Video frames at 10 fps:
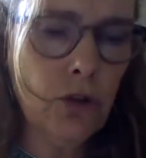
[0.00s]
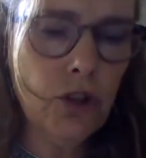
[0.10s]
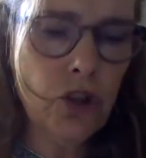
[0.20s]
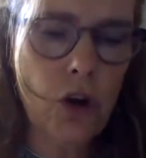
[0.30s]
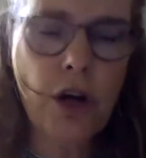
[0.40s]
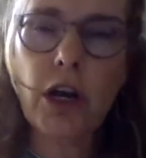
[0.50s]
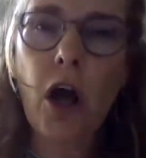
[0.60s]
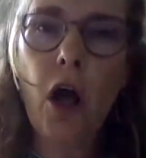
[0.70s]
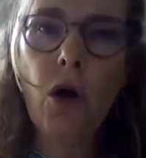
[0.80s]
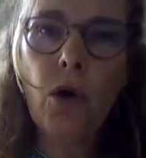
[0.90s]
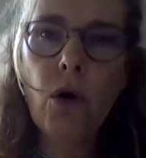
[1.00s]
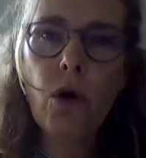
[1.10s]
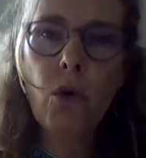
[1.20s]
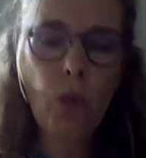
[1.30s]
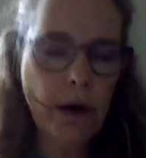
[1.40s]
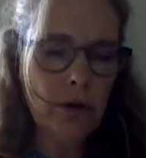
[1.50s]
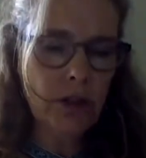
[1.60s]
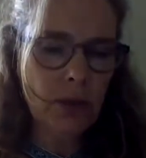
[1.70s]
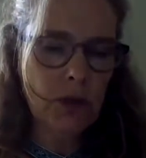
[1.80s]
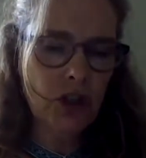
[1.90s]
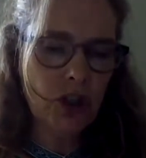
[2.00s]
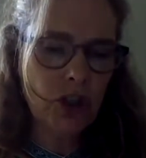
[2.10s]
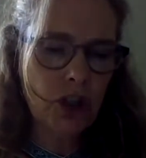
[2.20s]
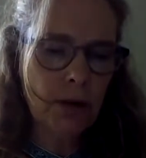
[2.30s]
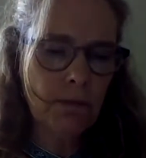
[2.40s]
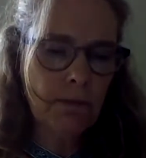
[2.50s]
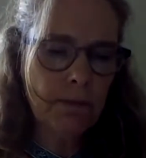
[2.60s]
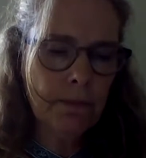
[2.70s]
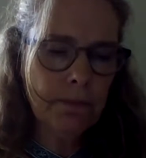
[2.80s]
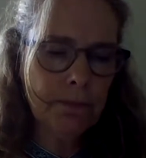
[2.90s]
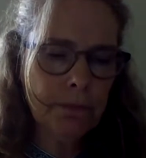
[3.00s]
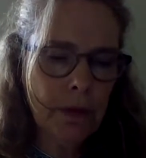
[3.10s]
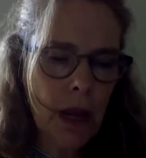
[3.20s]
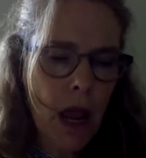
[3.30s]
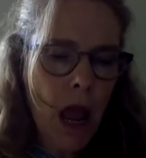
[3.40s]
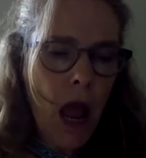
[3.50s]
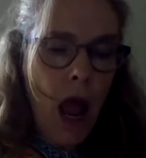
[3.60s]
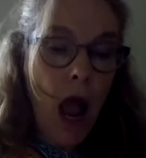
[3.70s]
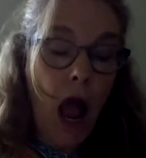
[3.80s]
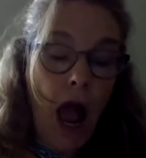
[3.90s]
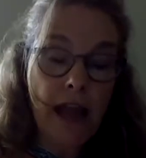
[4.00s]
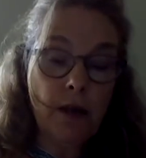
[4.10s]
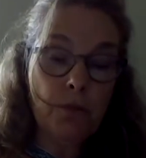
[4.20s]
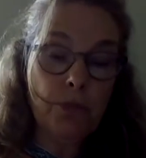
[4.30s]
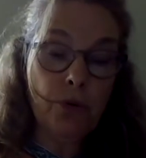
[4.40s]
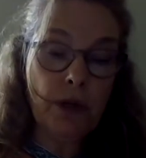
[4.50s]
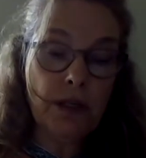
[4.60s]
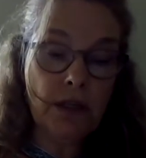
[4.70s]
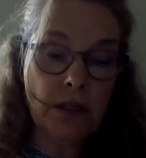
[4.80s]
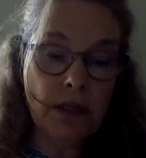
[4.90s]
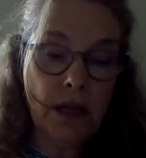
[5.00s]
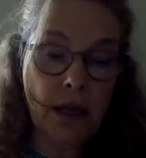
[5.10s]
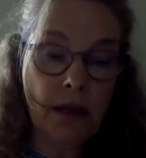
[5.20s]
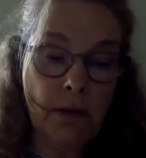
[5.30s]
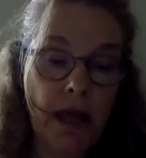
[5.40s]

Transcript: started it all. Where's the magician?" "I imprisoned him,